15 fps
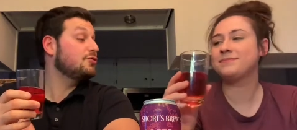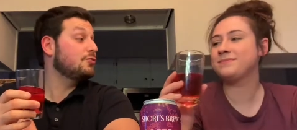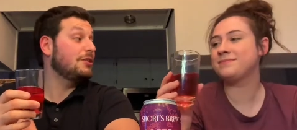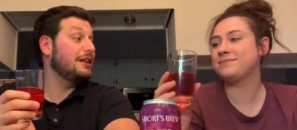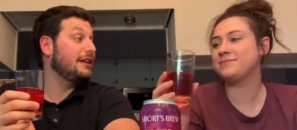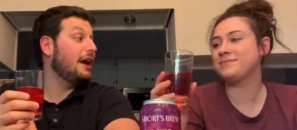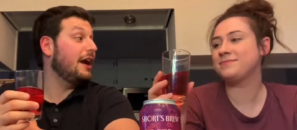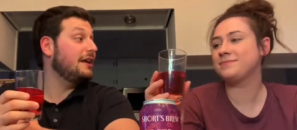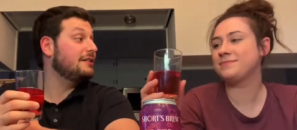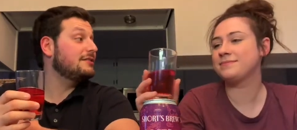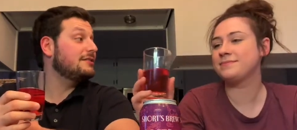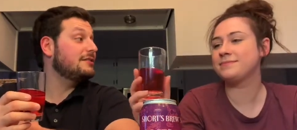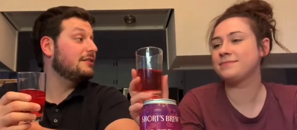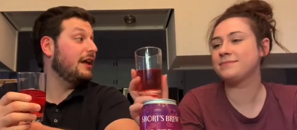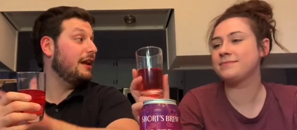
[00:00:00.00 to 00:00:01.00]
Speaker 1: really
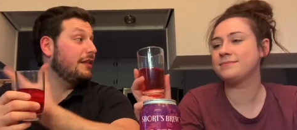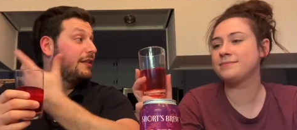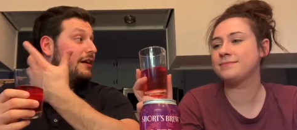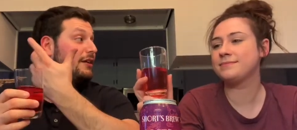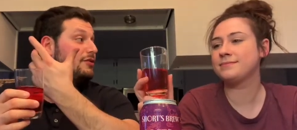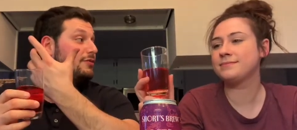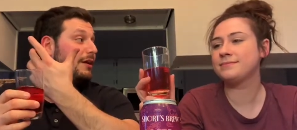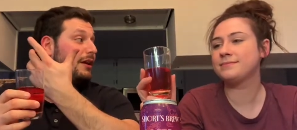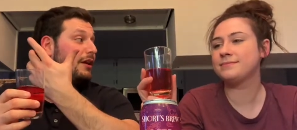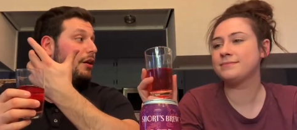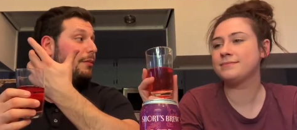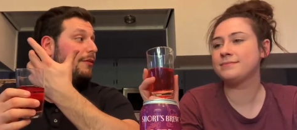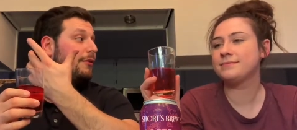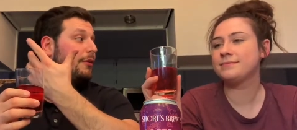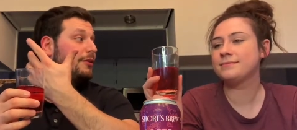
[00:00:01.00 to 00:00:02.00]
nice. Anything else you want to note
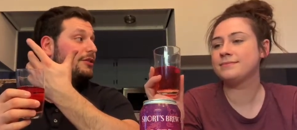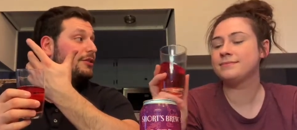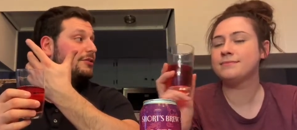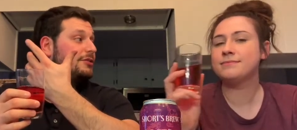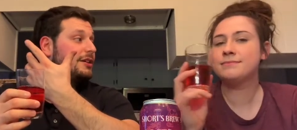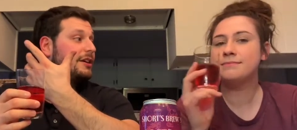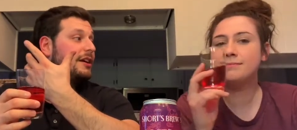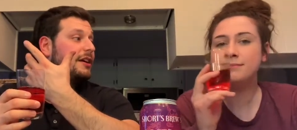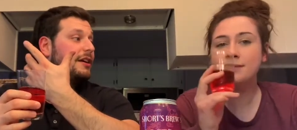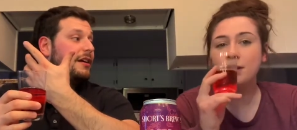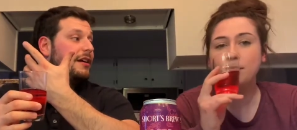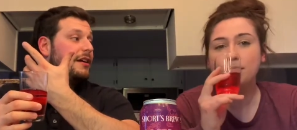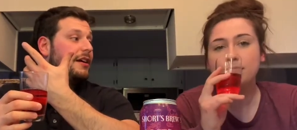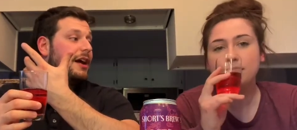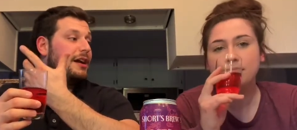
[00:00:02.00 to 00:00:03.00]
before we cheers it? Oh.
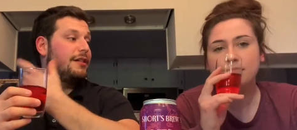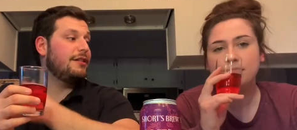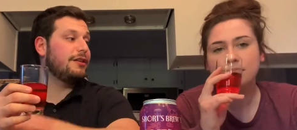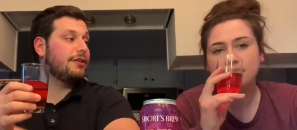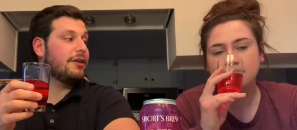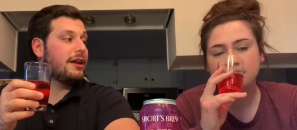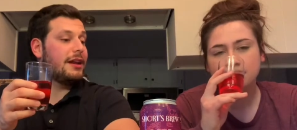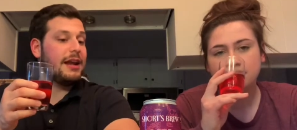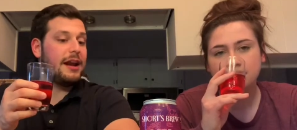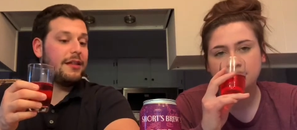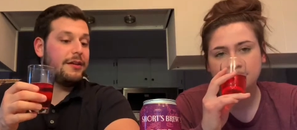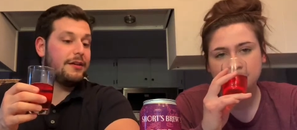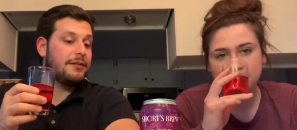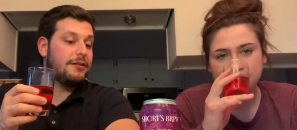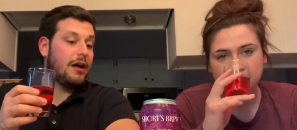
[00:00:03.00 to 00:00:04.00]
Anything you're getting out of
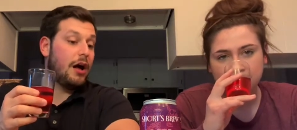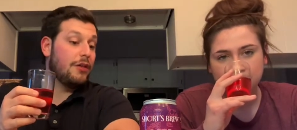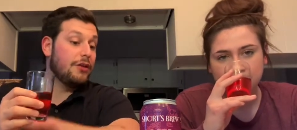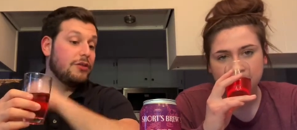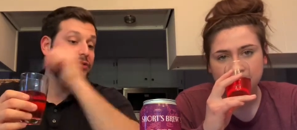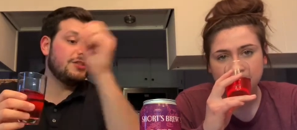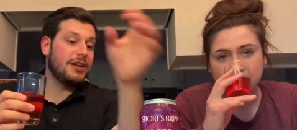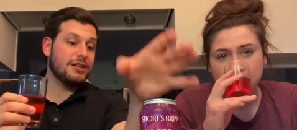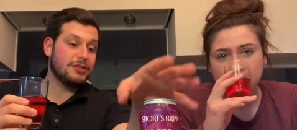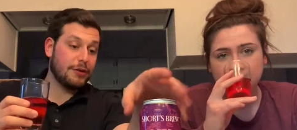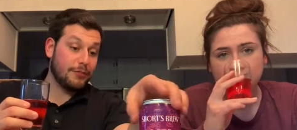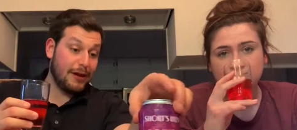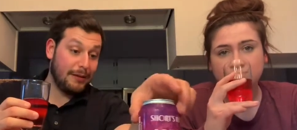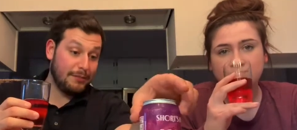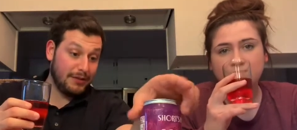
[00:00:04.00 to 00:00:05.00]
there? All those things are
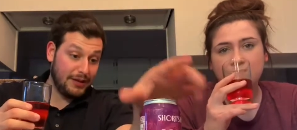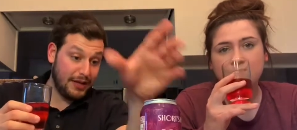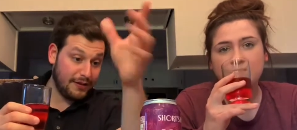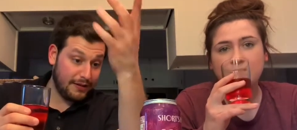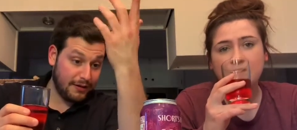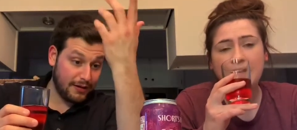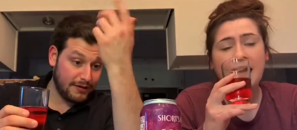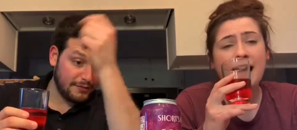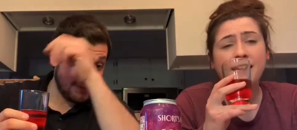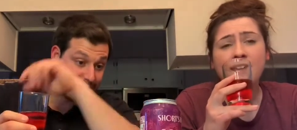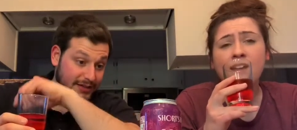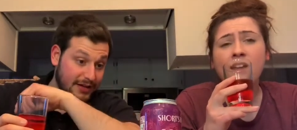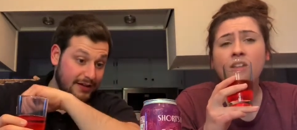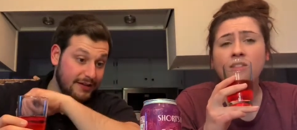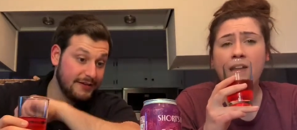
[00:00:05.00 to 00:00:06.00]
probably in there. I, I get
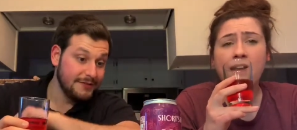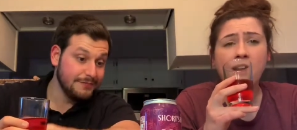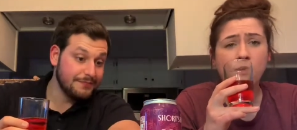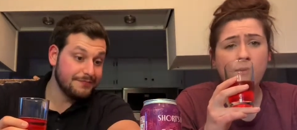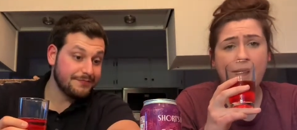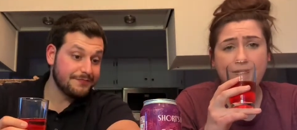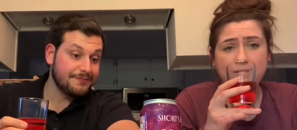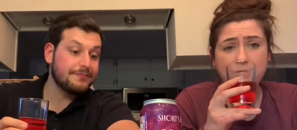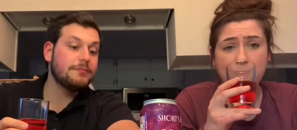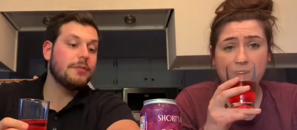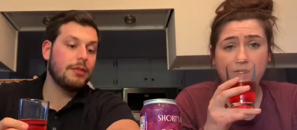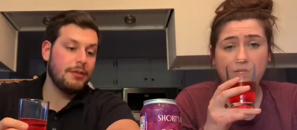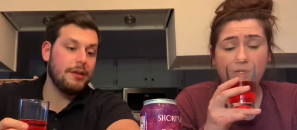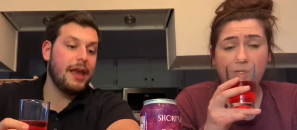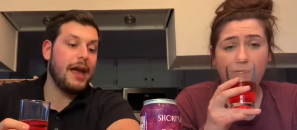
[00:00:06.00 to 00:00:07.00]
like,
Speaker 2: a lot of raspberry
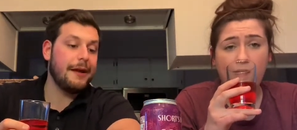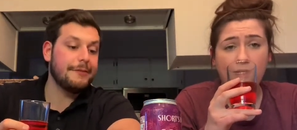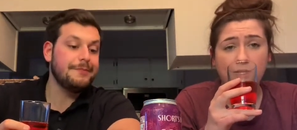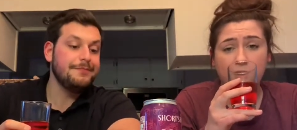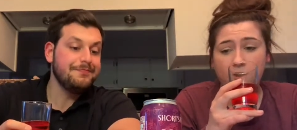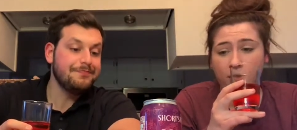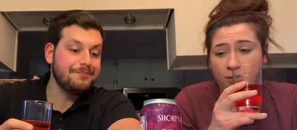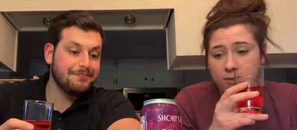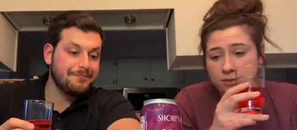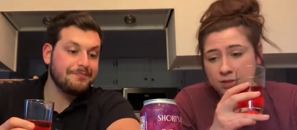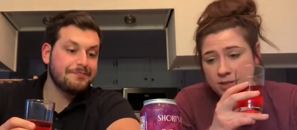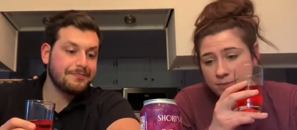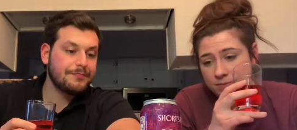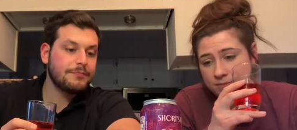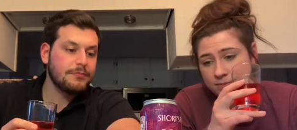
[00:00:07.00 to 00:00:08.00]
though yeah. on the
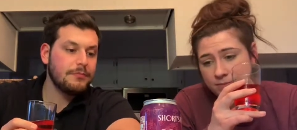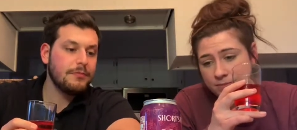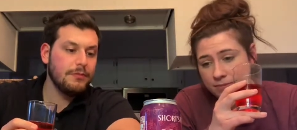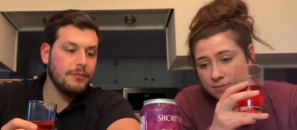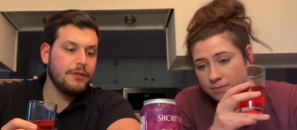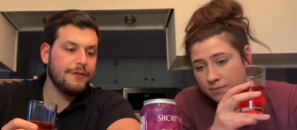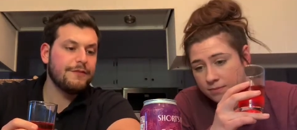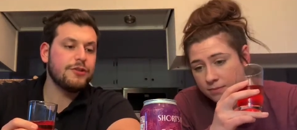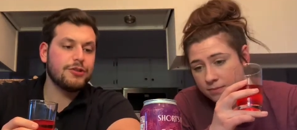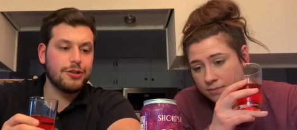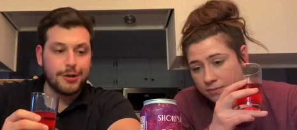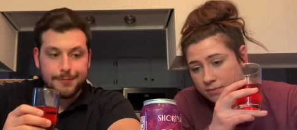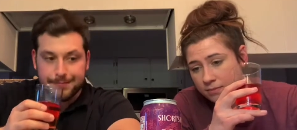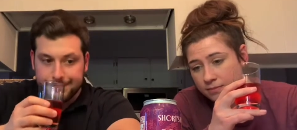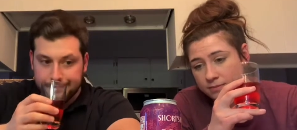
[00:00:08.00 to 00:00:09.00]
Speaker 1: nose. For
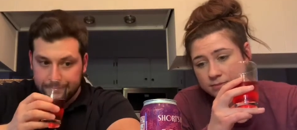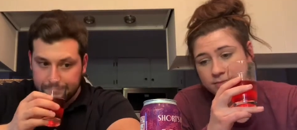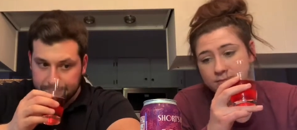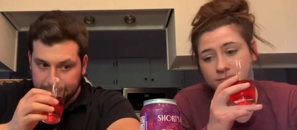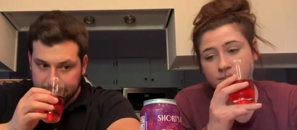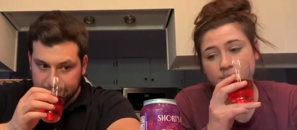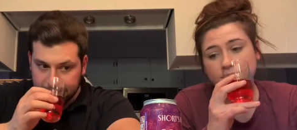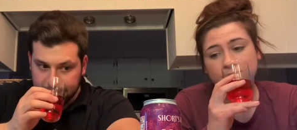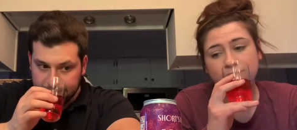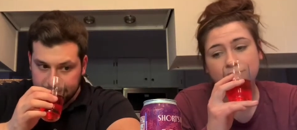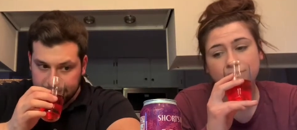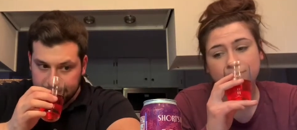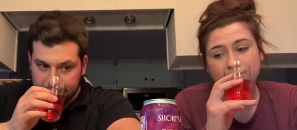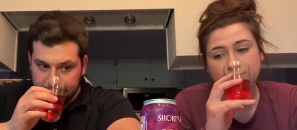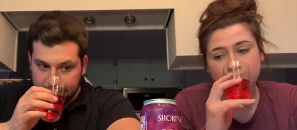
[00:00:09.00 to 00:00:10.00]
sure.
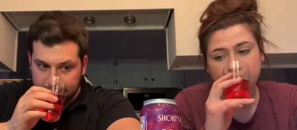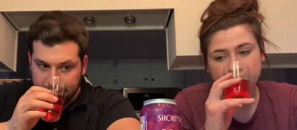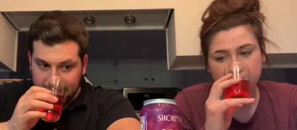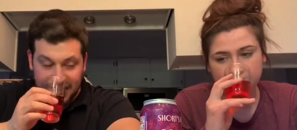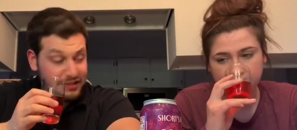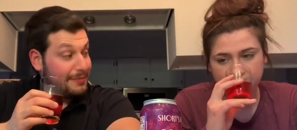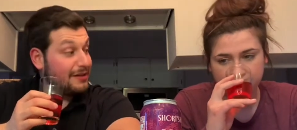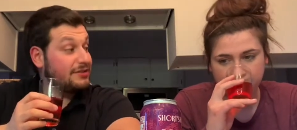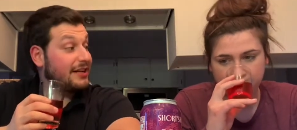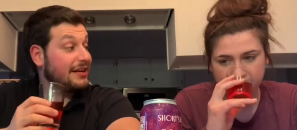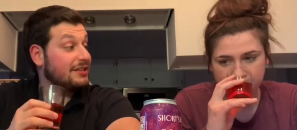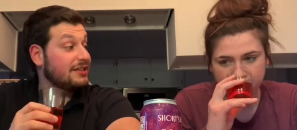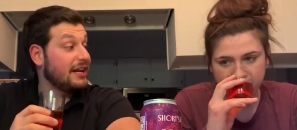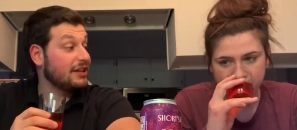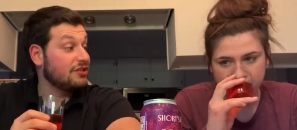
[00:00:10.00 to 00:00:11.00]
It smells like it's
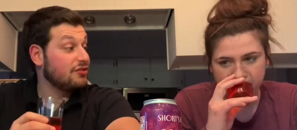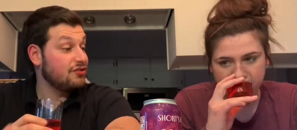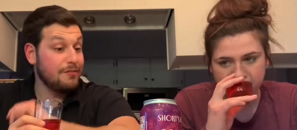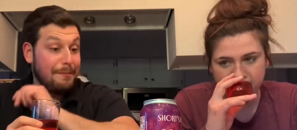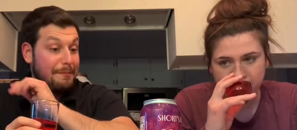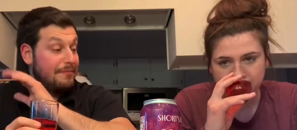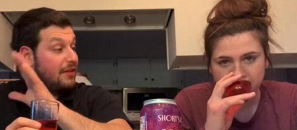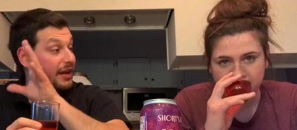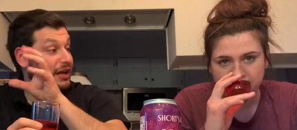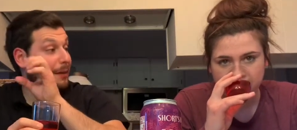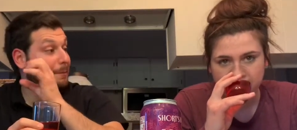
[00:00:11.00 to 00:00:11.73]
like like a,